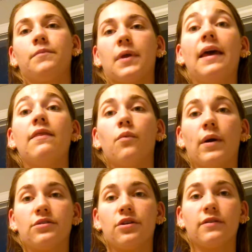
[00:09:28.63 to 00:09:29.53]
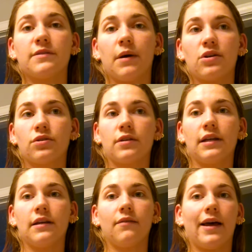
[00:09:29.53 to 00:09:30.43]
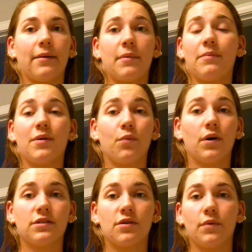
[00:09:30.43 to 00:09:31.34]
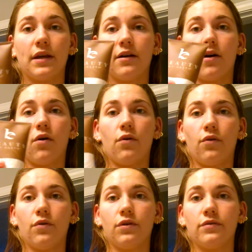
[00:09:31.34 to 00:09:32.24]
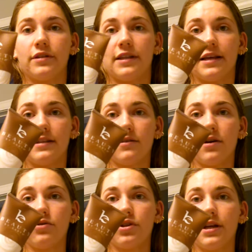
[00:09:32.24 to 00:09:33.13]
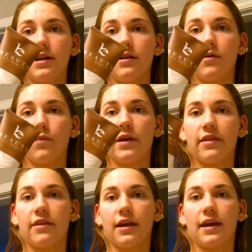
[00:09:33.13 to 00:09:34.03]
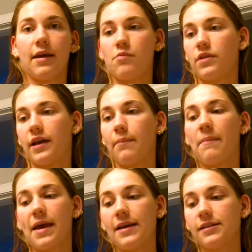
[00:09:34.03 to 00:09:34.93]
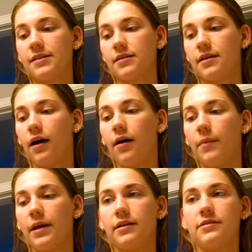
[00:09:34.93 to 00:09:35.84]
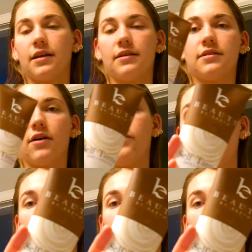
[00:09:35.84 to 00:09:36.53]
in the winter especially, like maybe once a week, I'll use this lotion with, it came with like a mitt, and it's a self